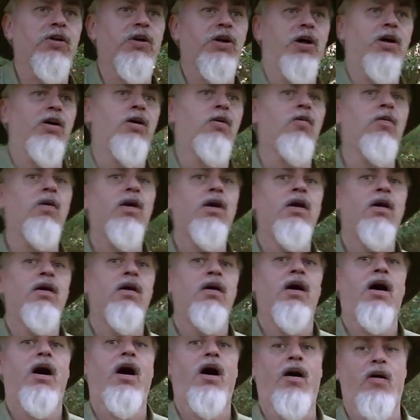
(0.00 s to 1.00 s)
to go
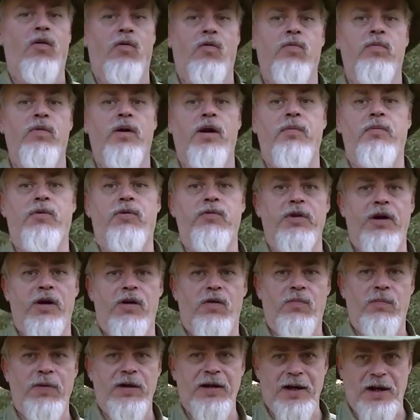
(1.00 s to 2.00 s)
home, and I'm going to get
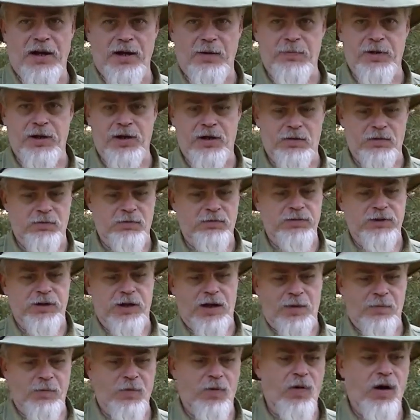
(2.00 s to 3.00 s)
on my diamond hones, and
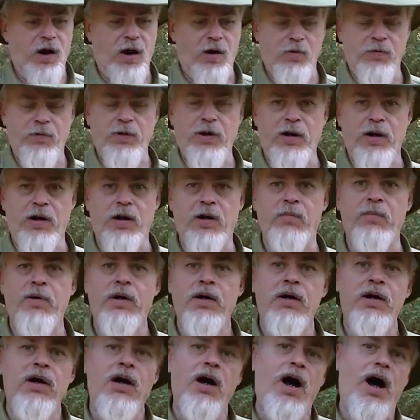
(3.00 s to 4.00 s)
I'm going to hone it up.
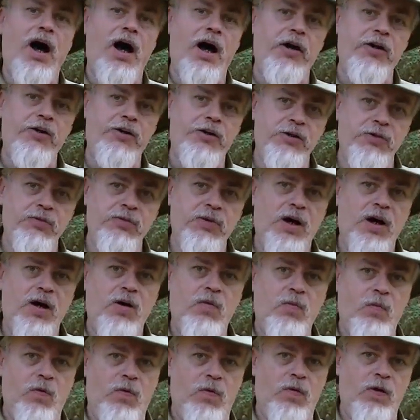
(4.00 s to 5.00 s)
I do
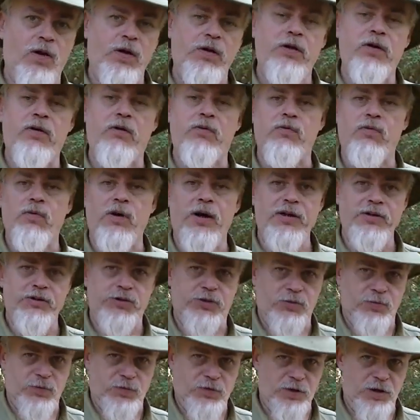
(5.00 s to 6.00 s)
not want a
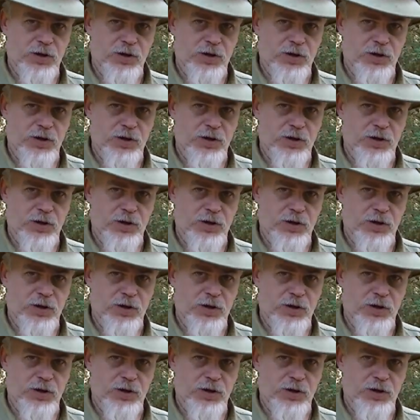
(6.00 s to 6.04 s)
razor with